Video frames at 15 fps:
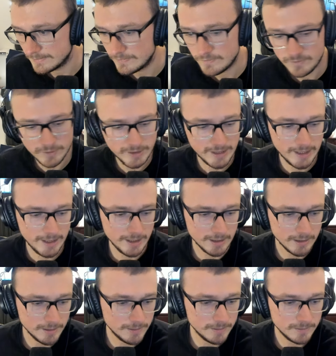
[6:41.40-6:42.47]
Forget
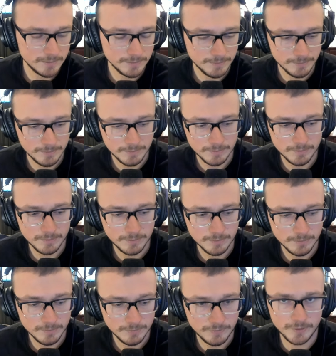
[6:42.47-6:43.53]
it.
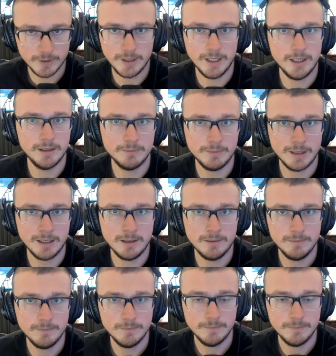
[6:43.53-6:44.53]
Forget it, man.